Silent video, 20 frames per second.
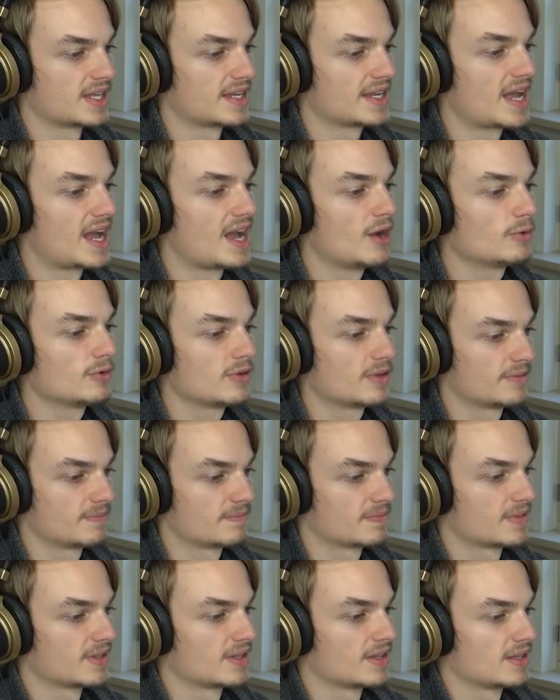Get out.
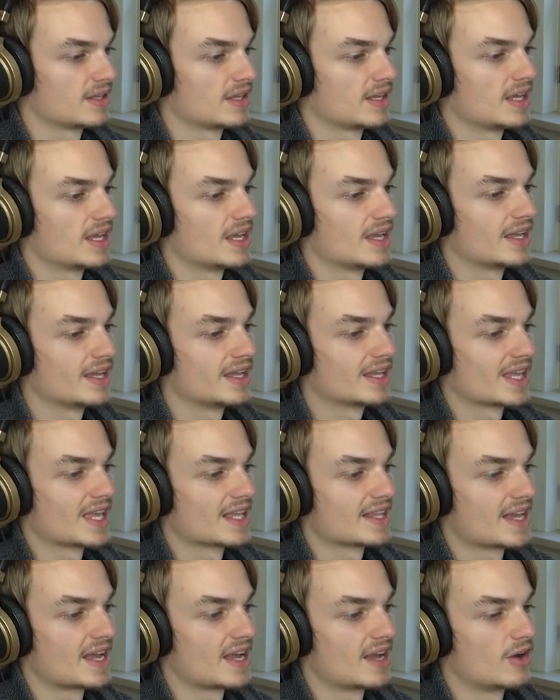
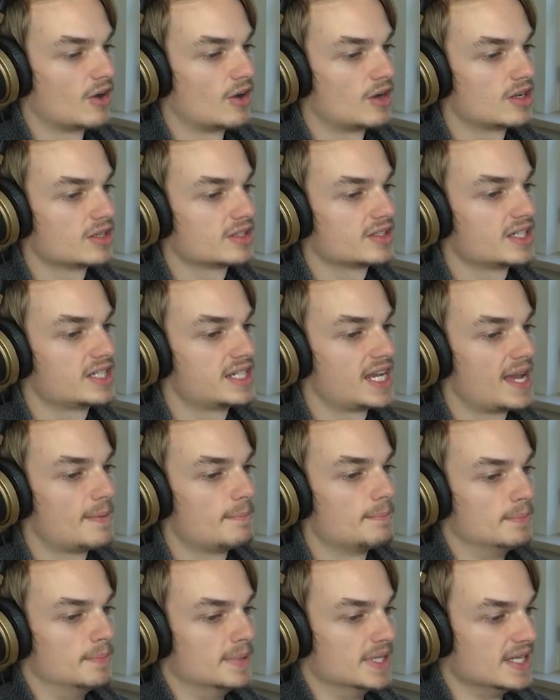Get on the
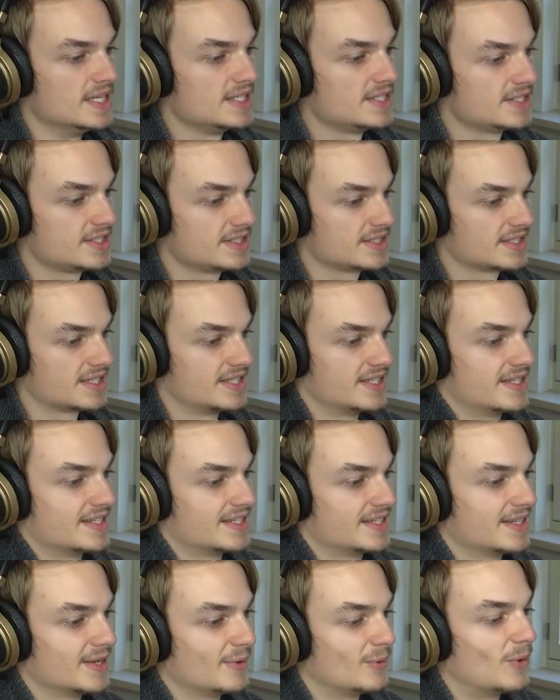damn beach.
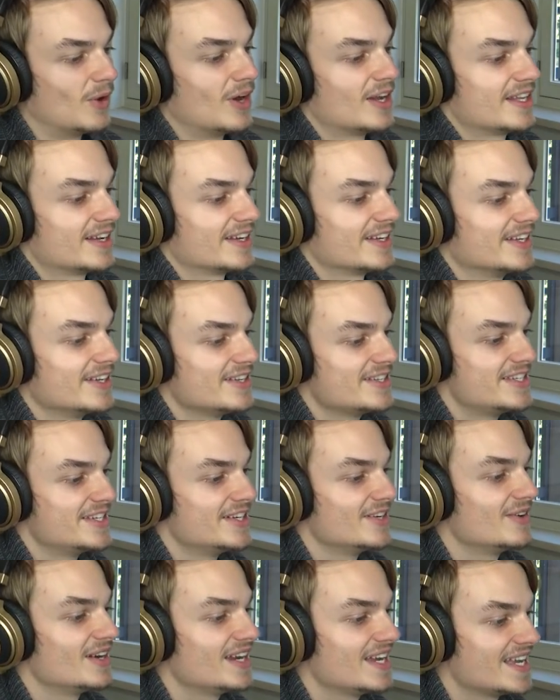What are you
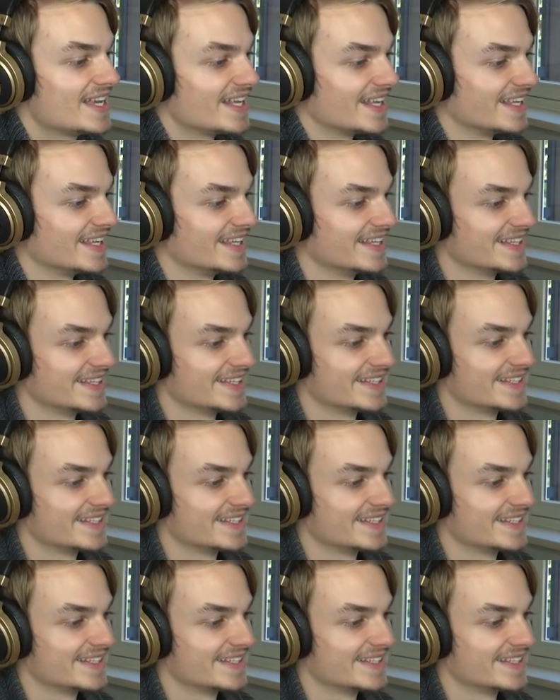doing?